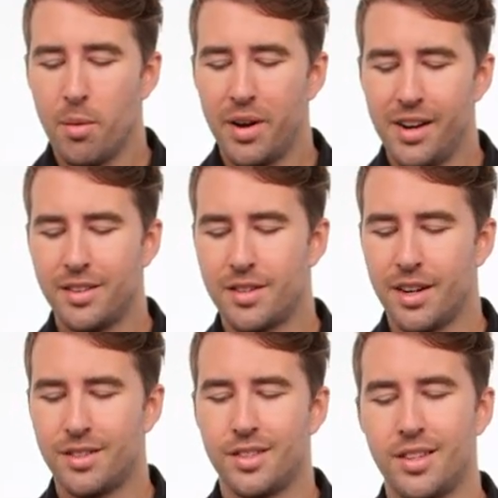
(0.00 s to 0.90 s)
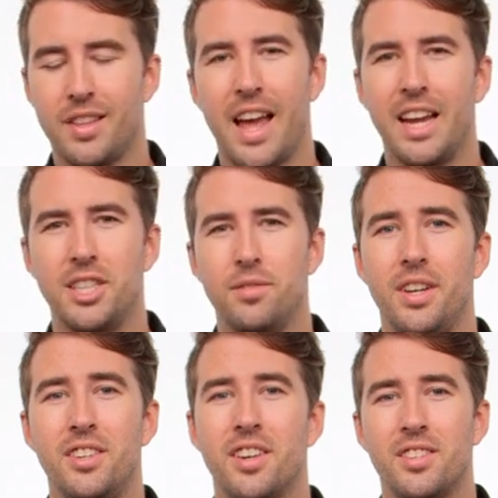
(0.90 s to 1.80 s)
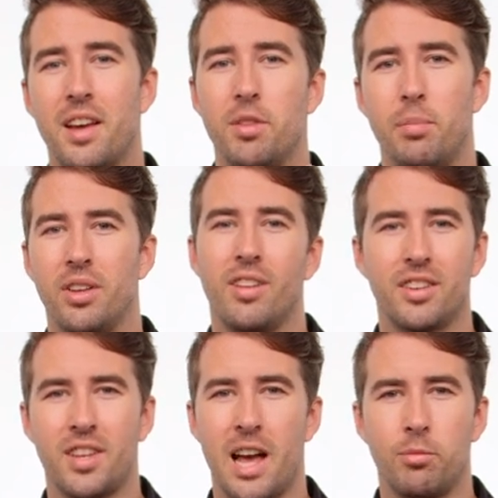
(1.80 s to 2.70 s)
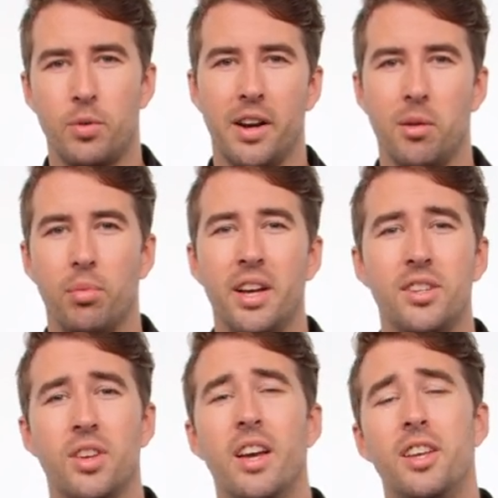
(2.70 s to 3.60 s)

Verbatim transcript: but it is nice to see that AGV does have the pinlock tabs ready in place,